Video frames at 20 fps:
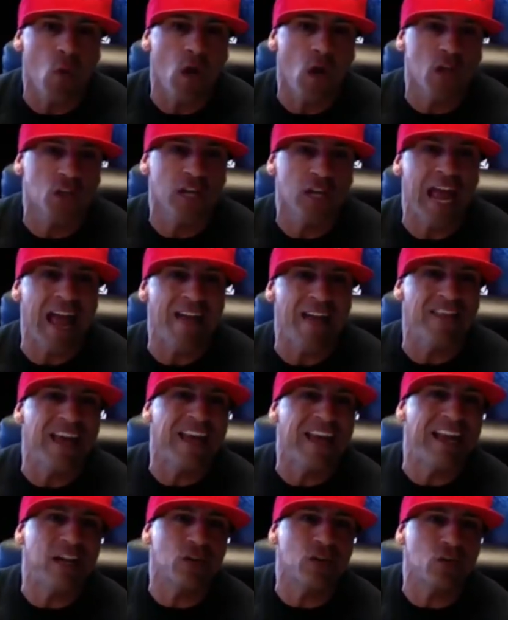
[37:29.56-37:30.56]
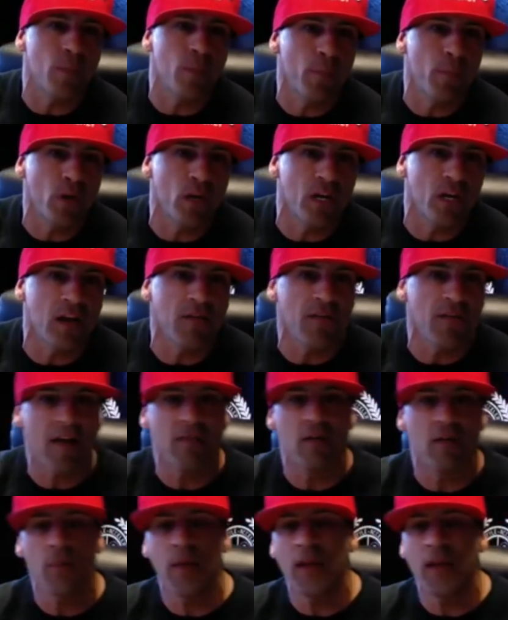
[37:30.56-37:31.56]
you to have that extra burden of having
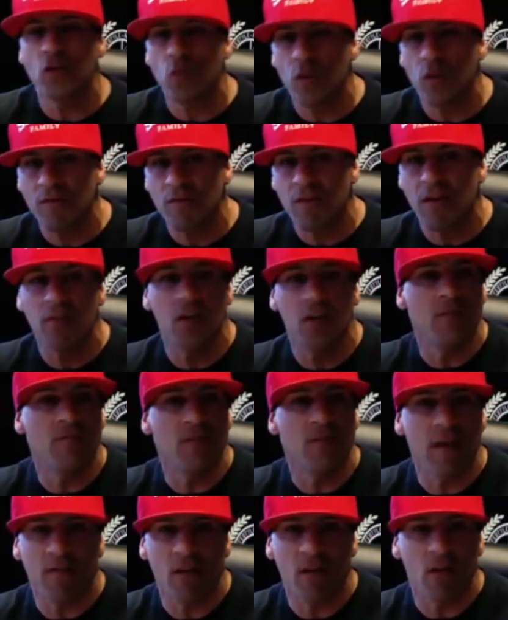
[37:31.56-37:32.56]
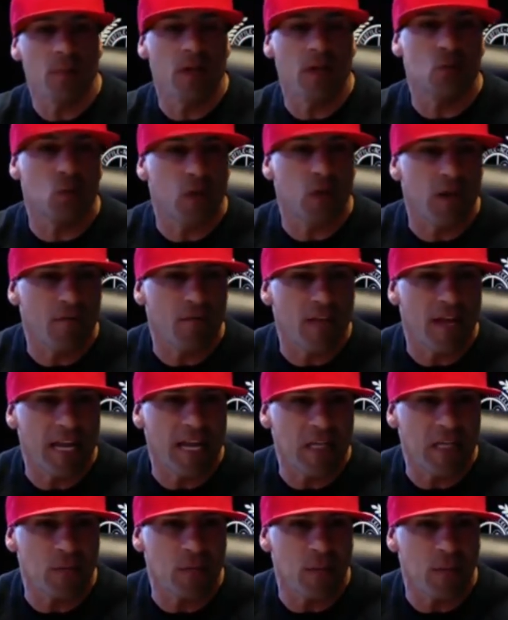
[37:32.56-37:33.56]
to pay 2500 500 bucks, whatever that
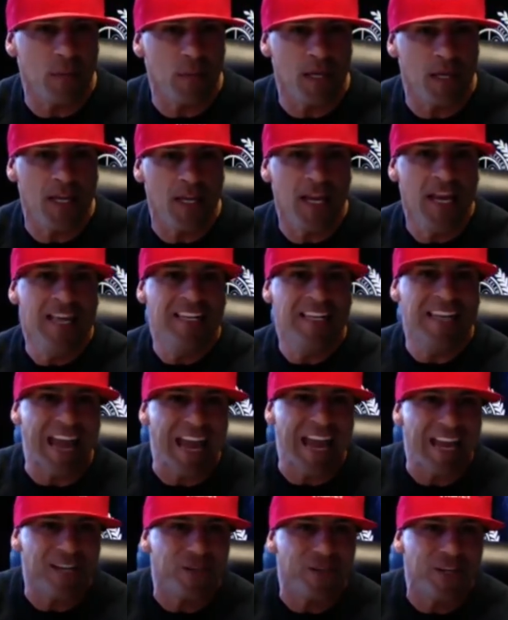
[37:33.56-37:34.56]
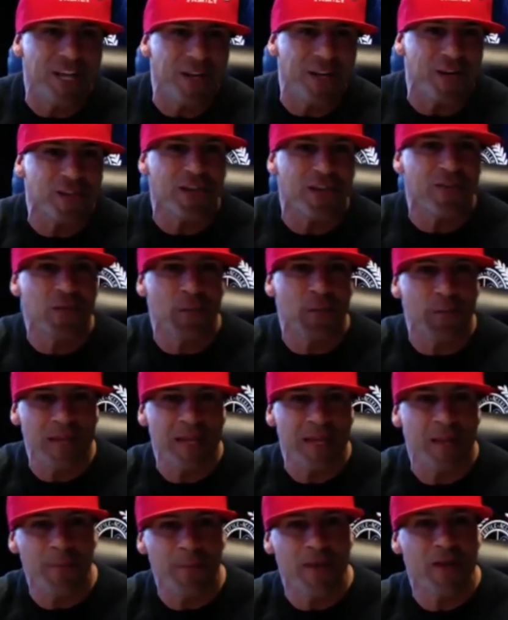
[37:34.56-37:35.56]
case may be, to educate yourself to be a
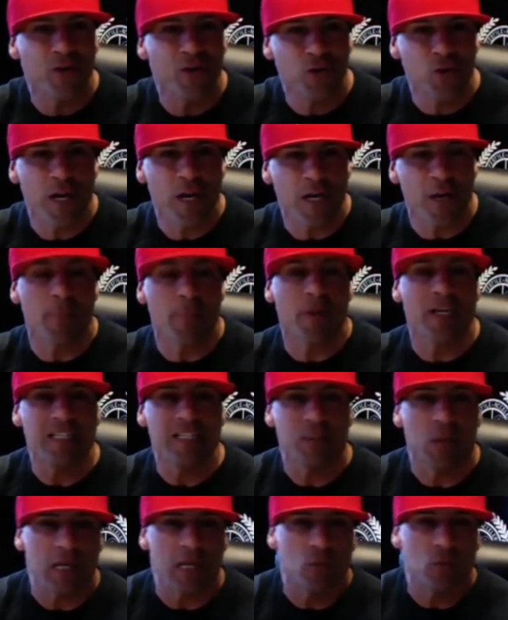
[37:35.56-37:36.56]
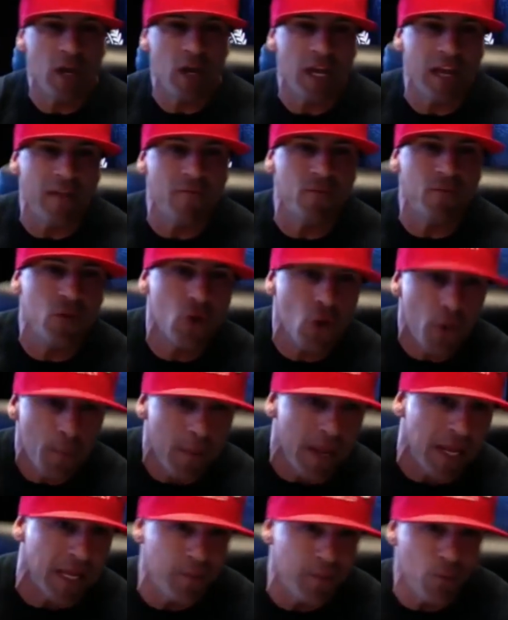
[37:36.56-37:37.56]
better trainer. Because guess what? If you're
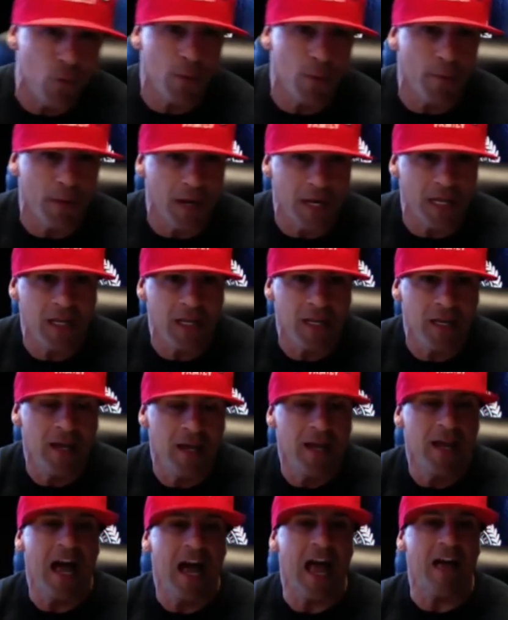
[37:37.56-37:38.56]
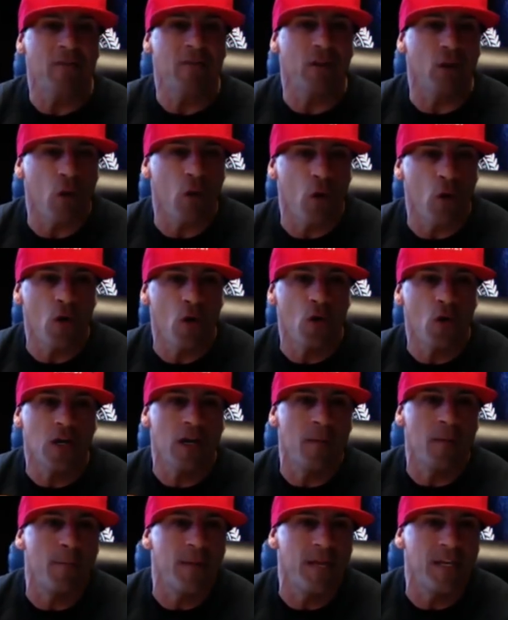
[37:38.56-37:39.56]
making more money, I have a loyal,
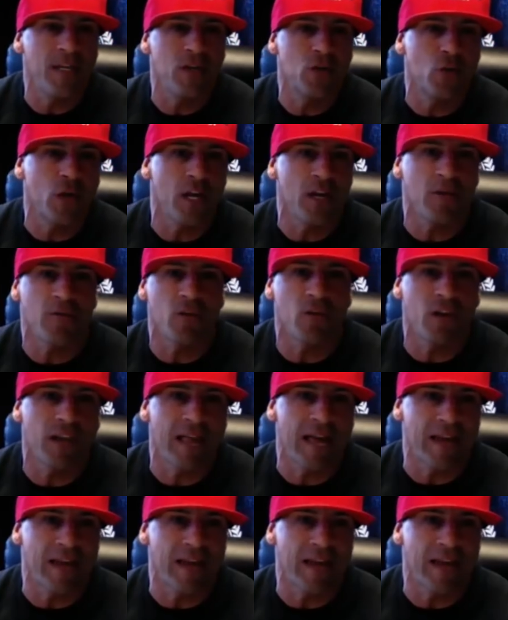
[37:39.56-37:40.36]
committed trainer for life.